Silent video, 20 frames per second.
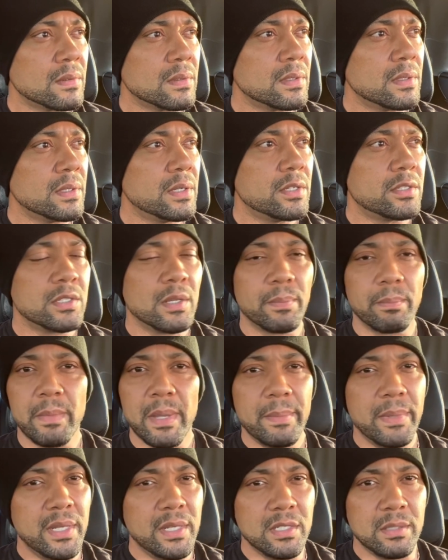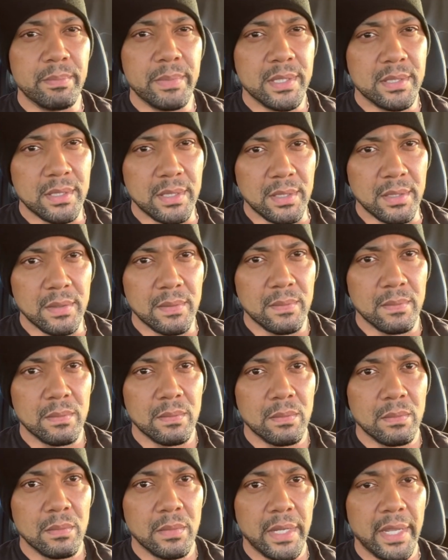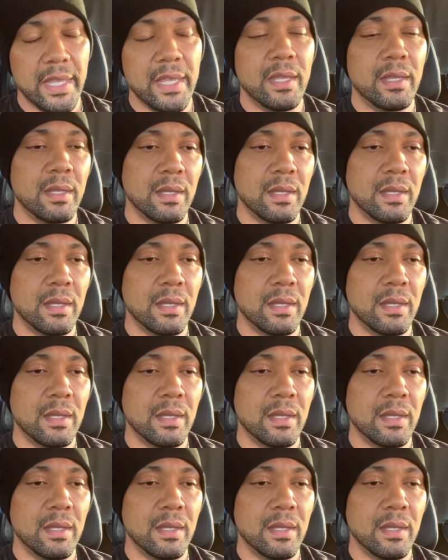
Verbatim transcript: there's some. maybe he's busy. It,